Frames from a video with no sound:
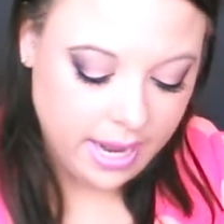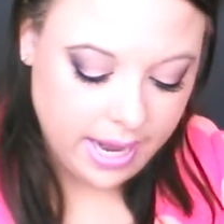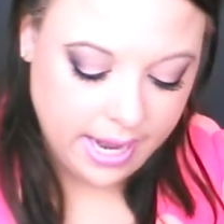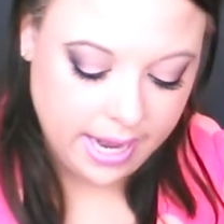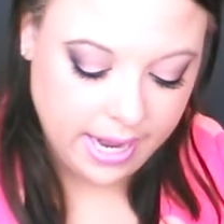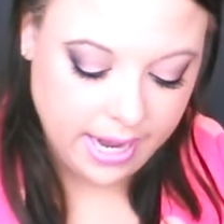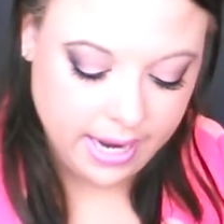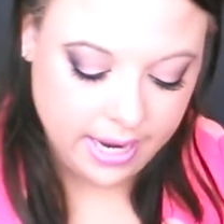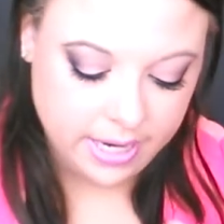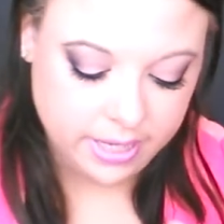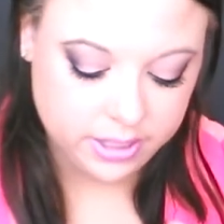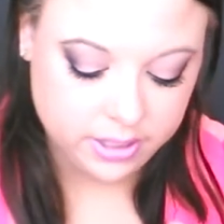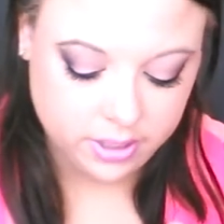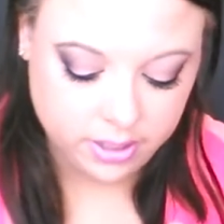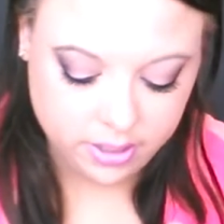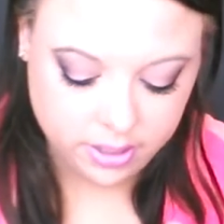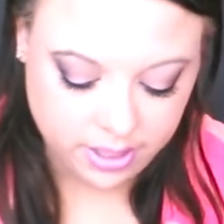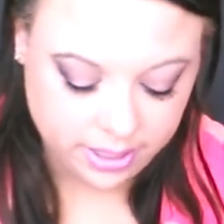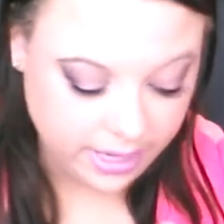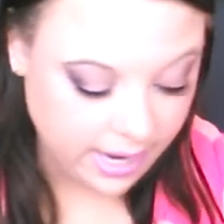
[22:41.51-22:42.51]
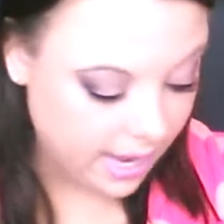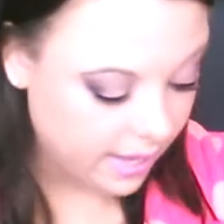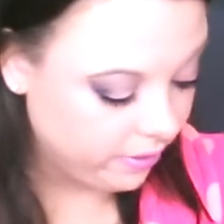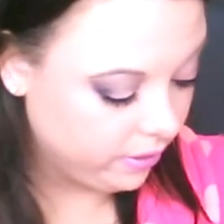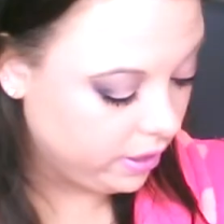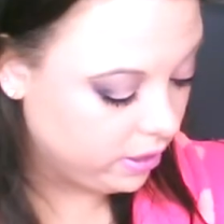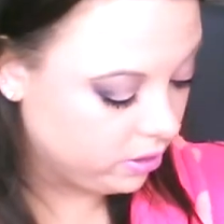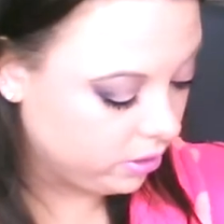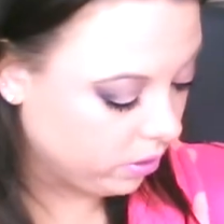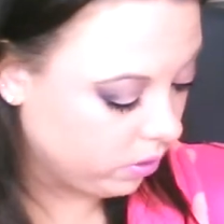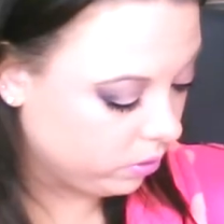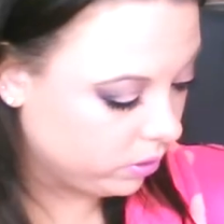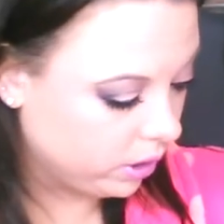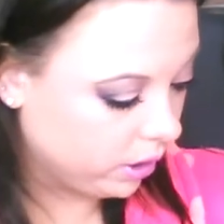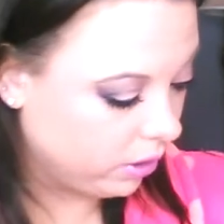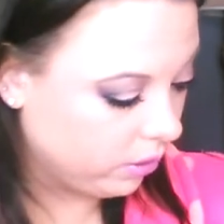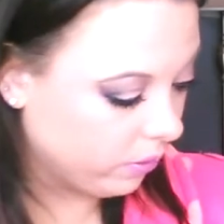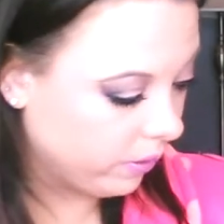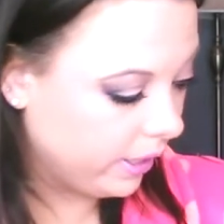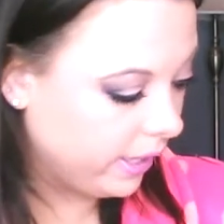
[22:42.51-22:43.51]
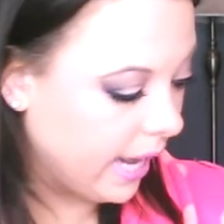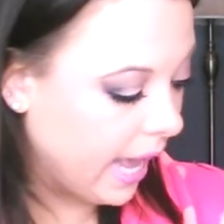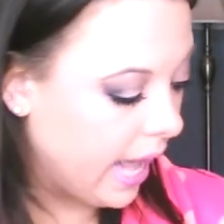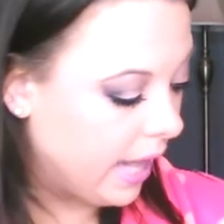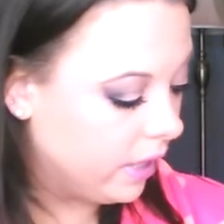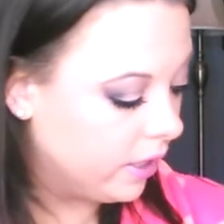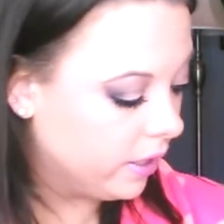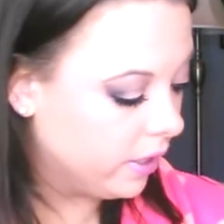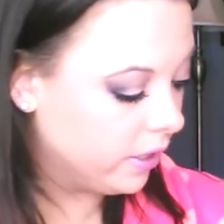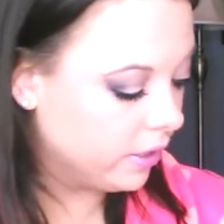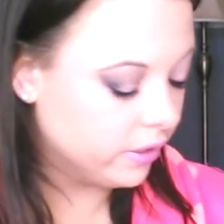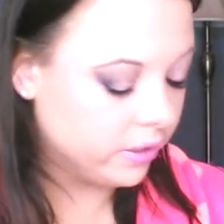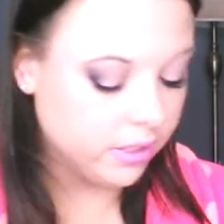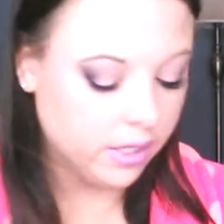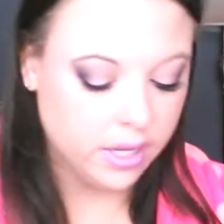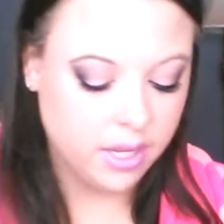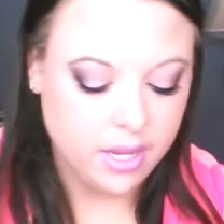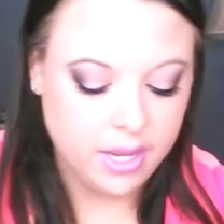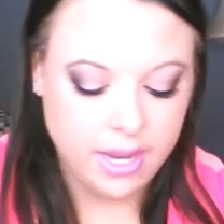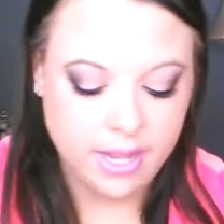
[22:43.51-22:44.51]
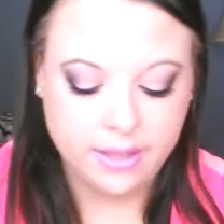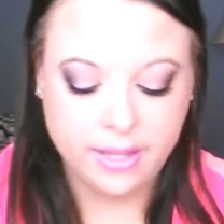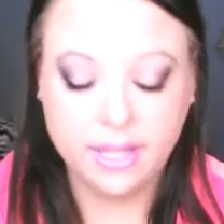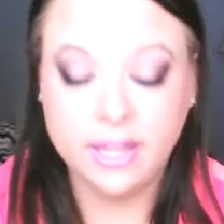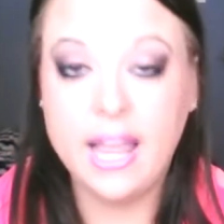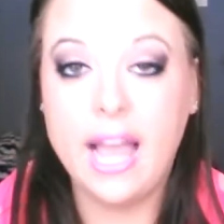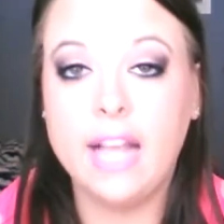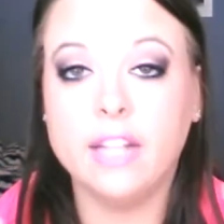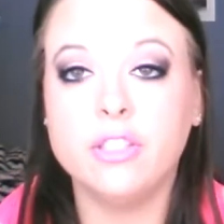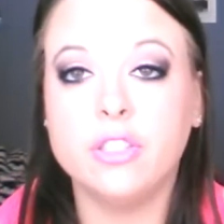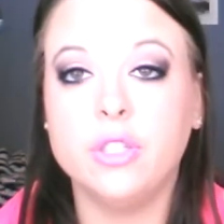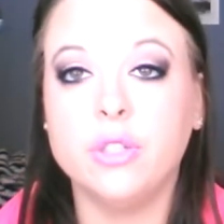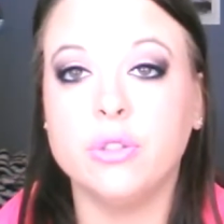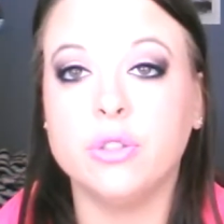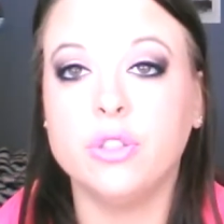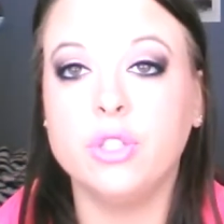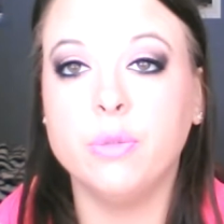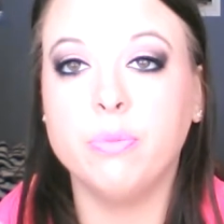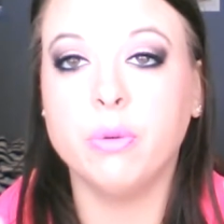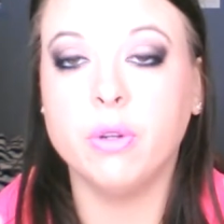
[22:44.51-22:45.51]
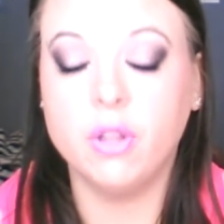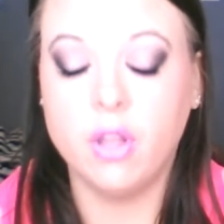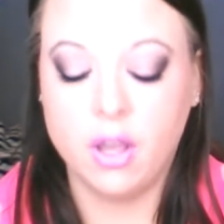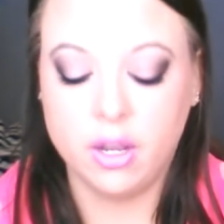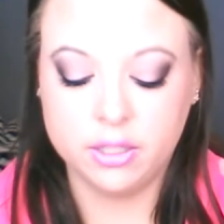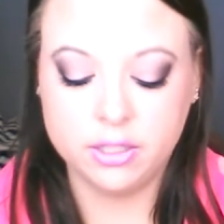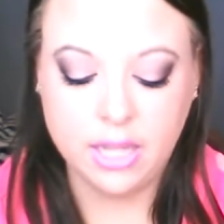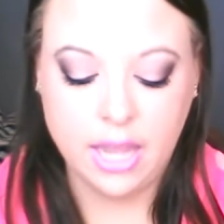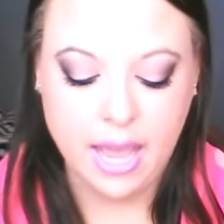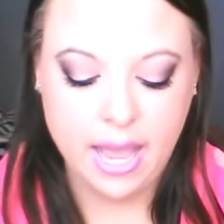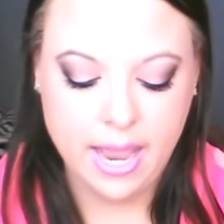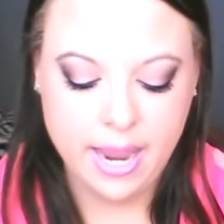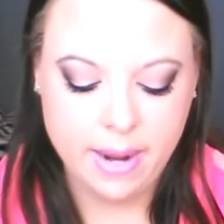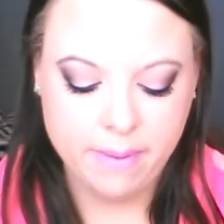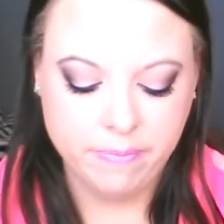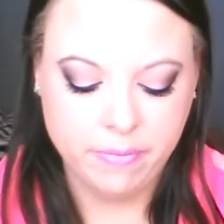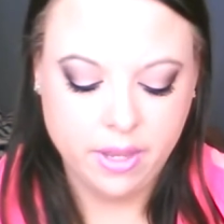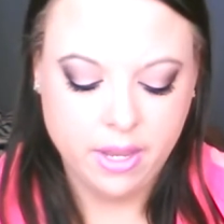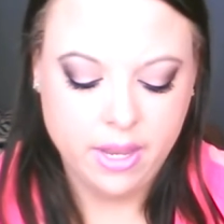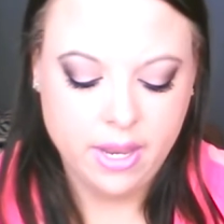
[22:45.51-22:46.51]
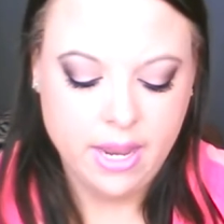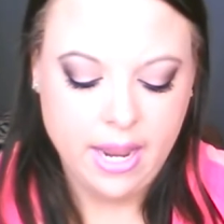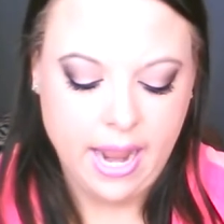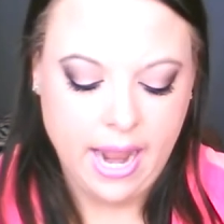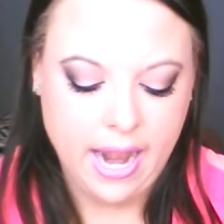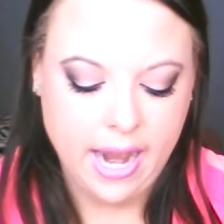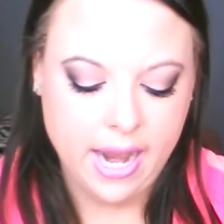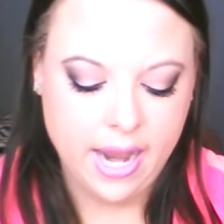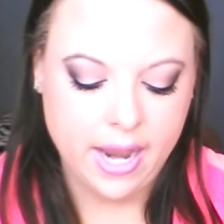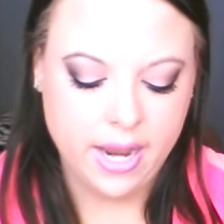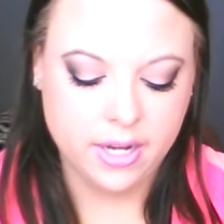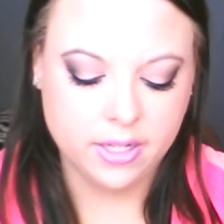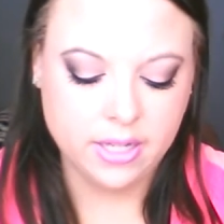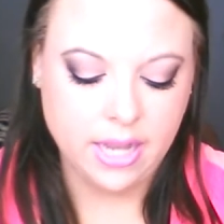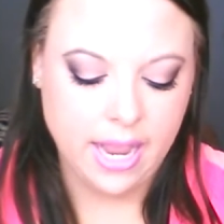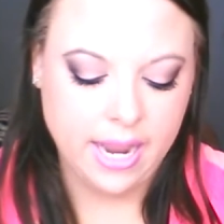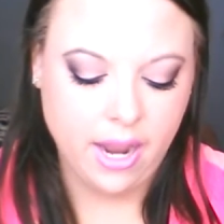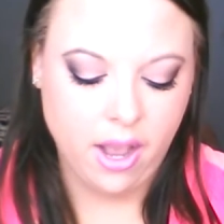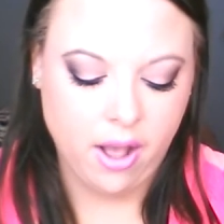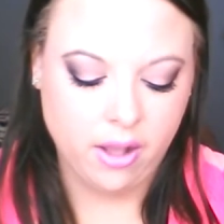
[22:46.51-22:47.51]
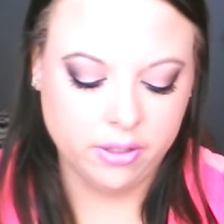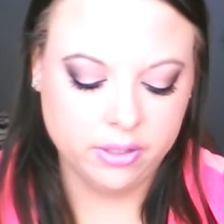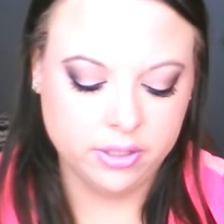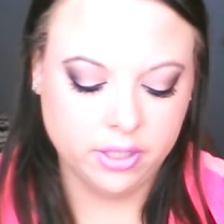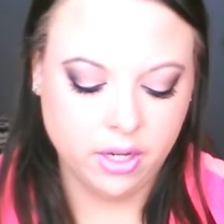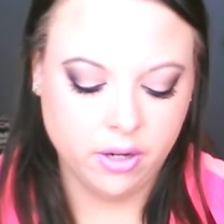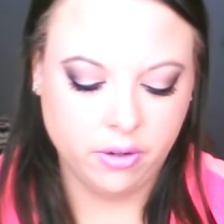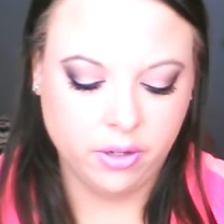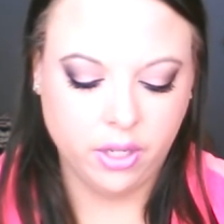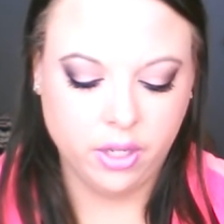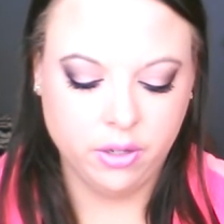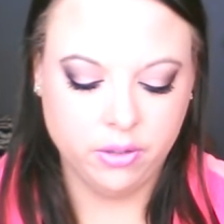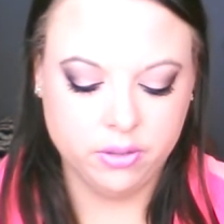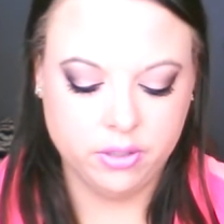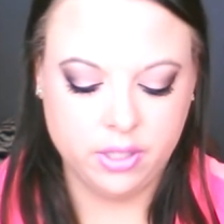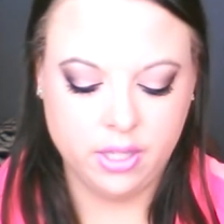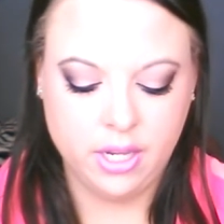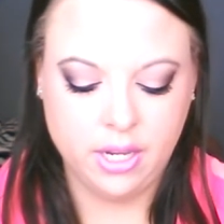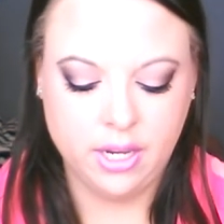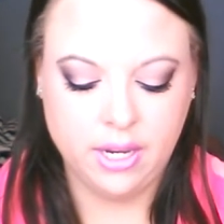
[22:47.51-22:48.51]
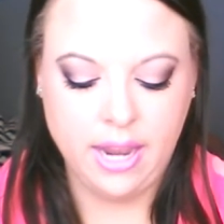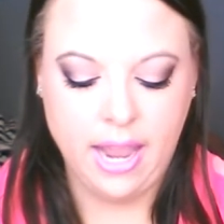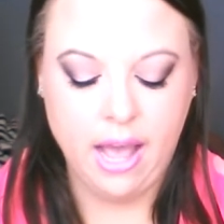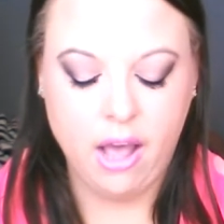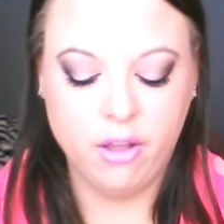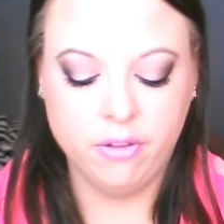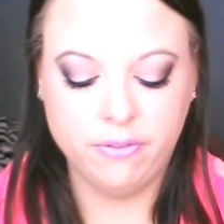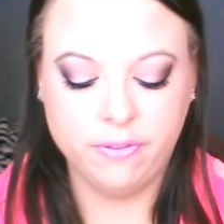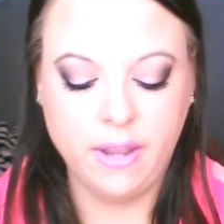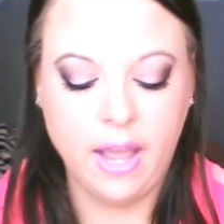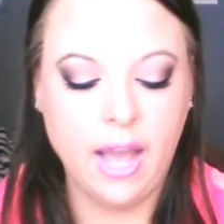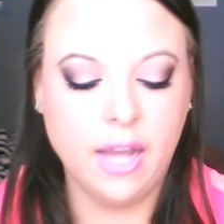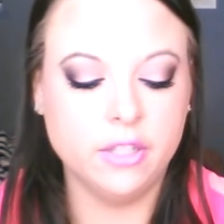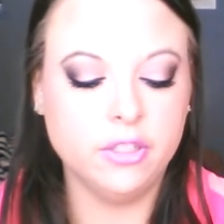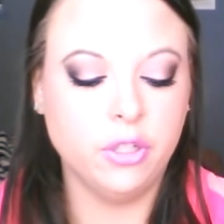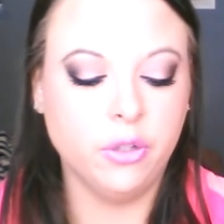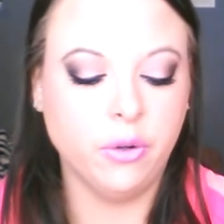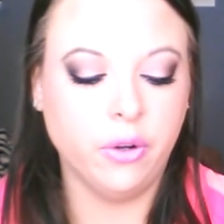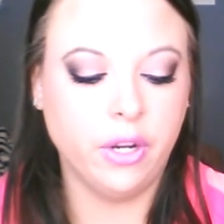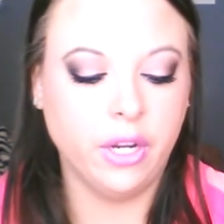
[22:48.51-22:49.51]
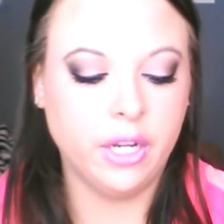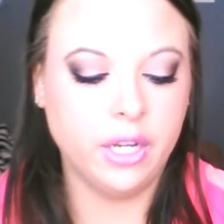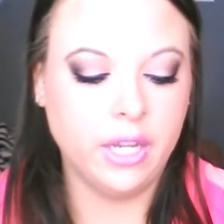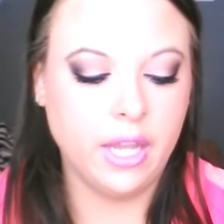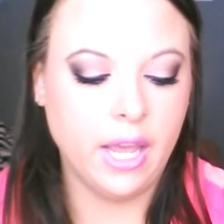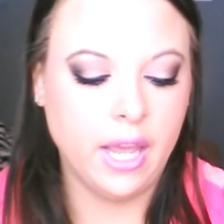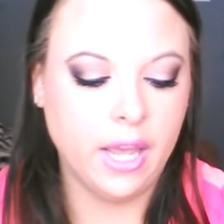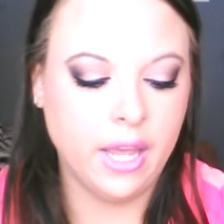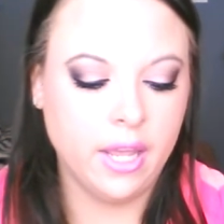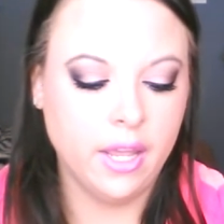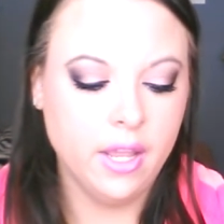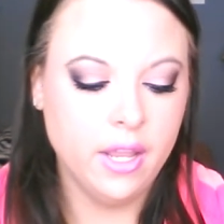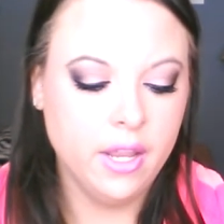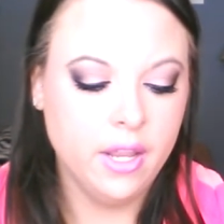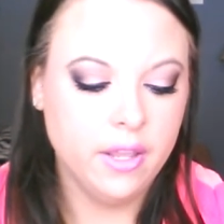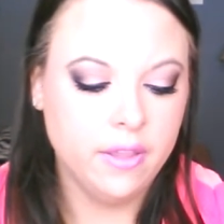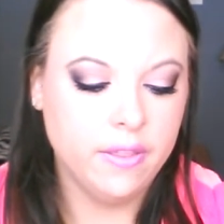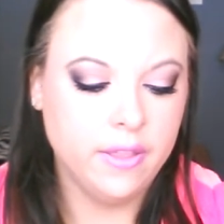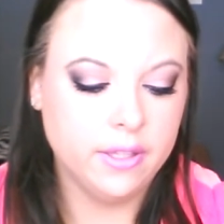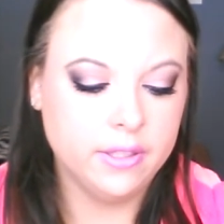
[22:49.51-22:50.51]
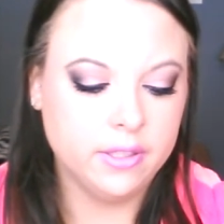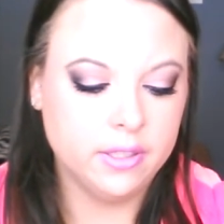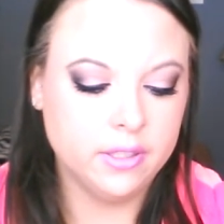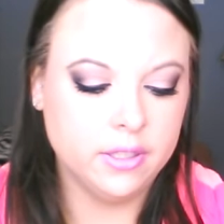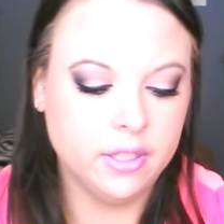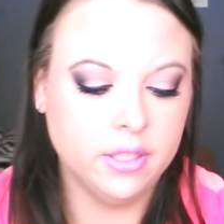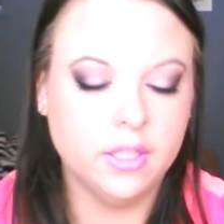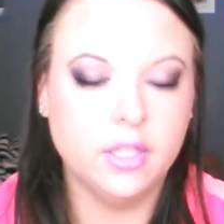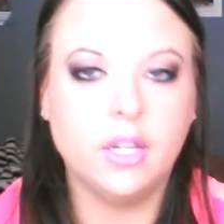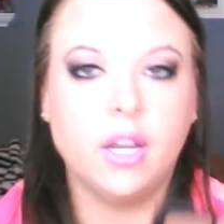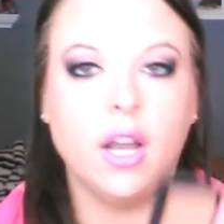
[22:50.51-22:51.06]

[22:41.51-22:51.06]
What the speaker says: And again, these are only $3, and they last you a super long time. And I also use the e.l.f. contouring kit. This is in the